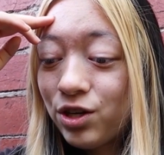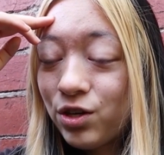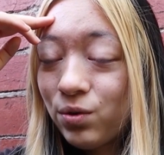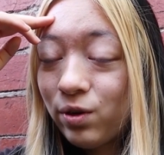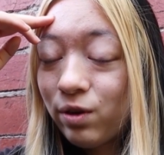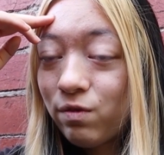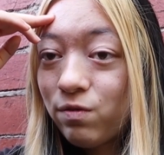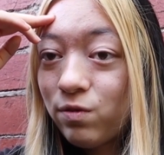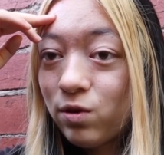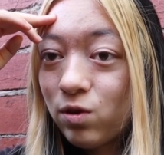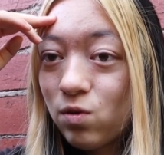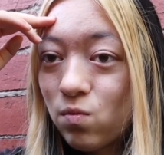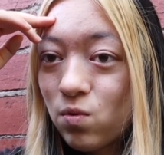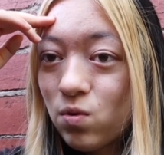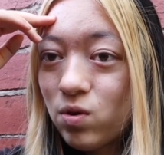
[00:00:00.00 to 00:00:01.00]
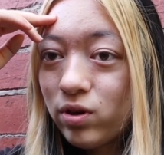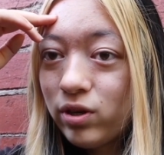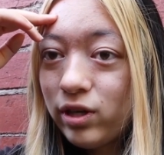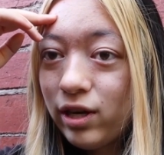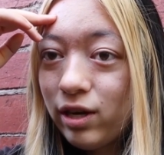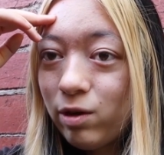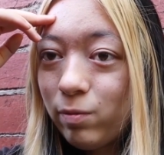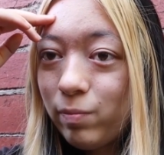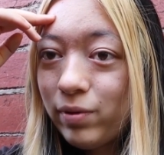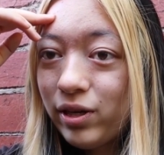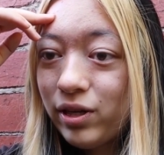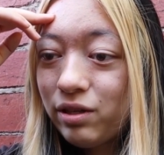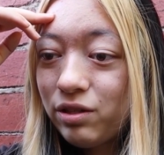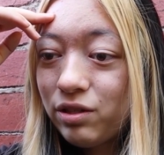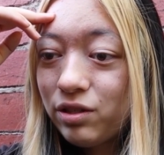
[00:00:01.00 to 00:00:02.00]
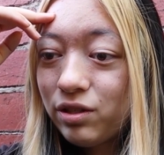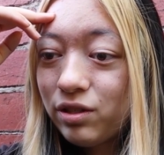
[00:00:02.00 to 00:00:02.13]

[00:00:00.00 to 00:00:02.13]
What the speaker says: going for a walk now, but